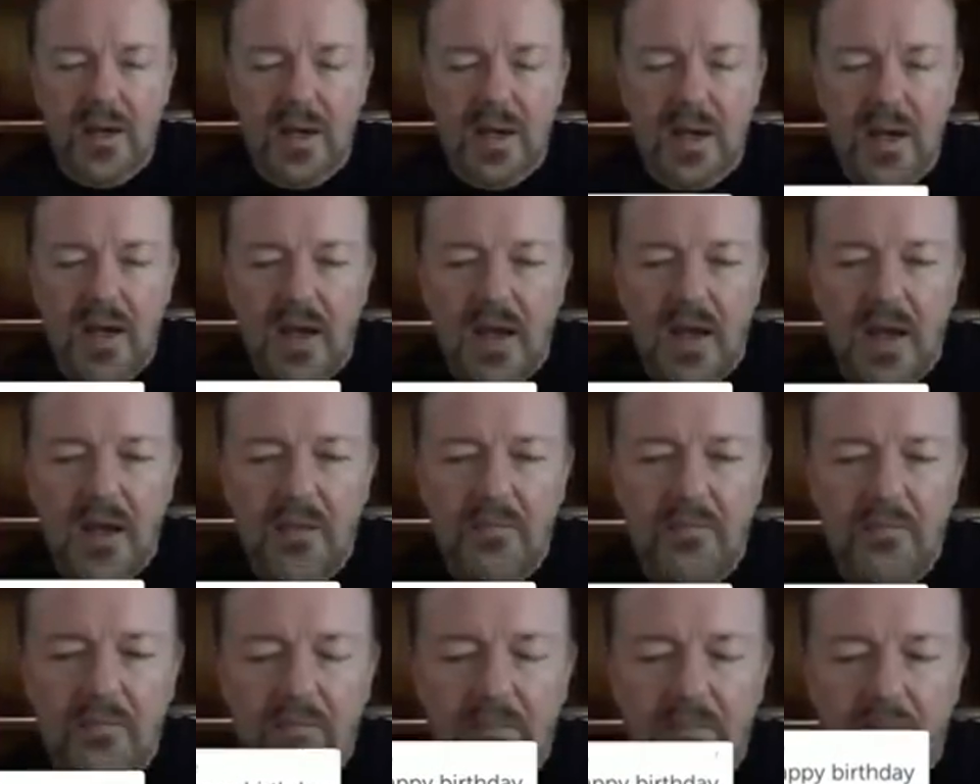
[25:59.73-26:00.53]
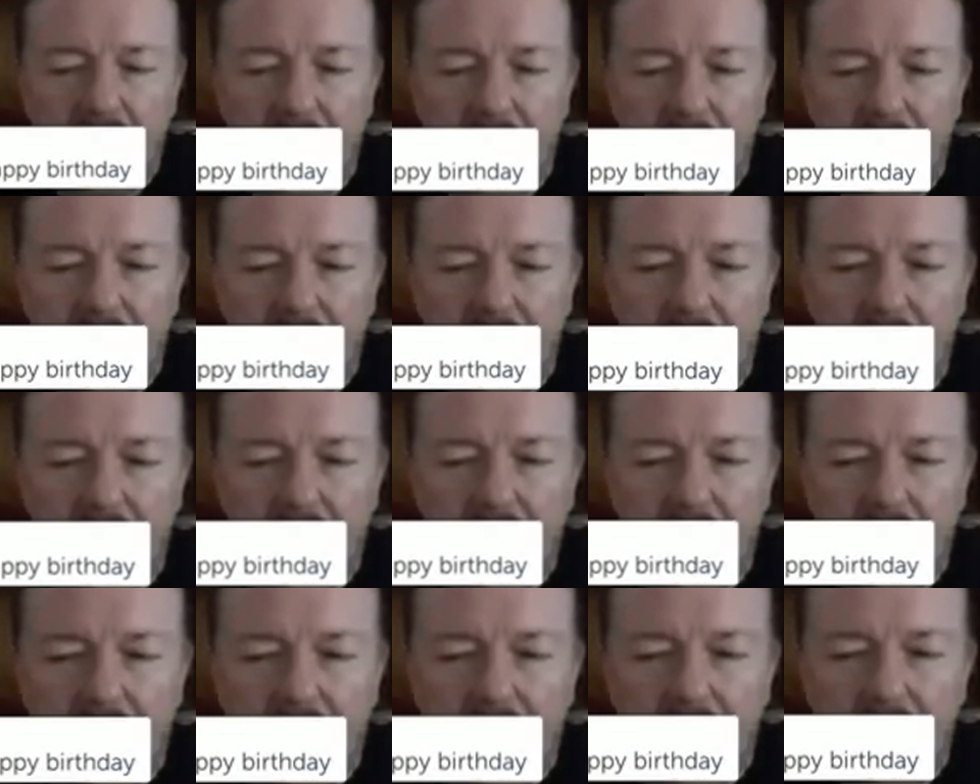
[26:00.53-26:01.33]
um,
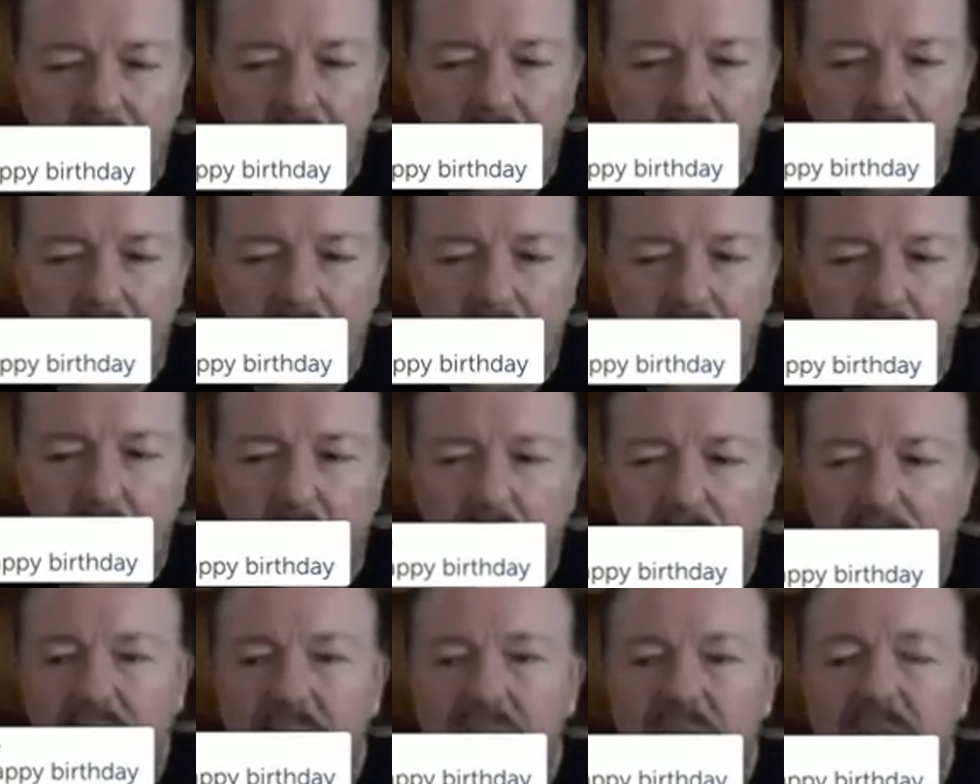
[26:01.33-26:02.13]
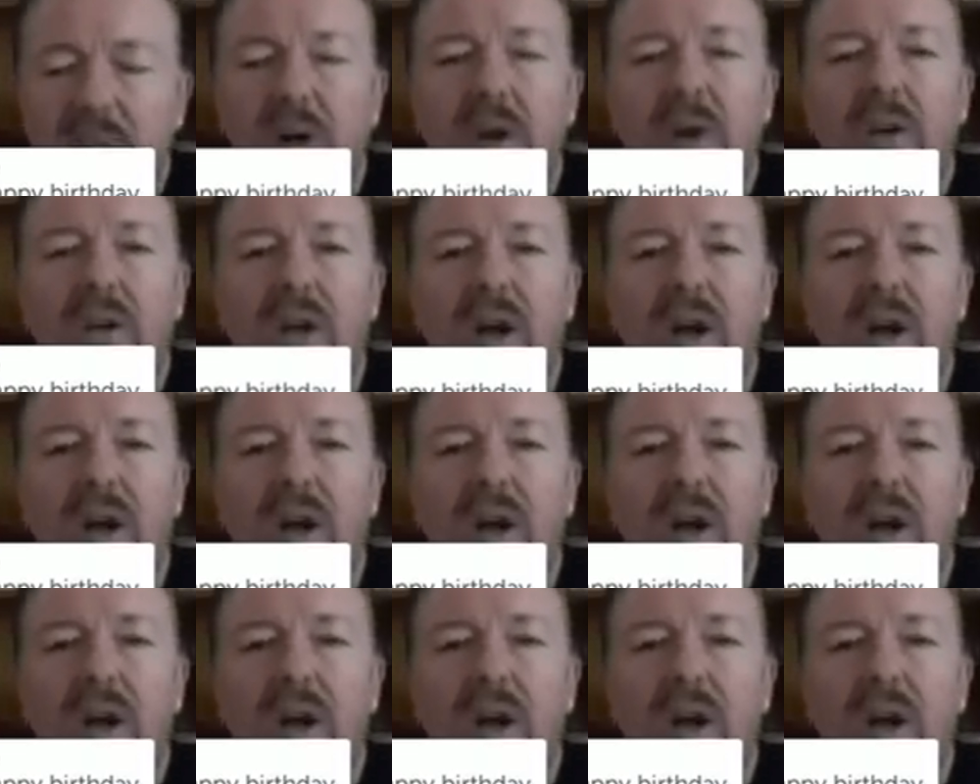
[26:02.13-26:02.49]
well, the song that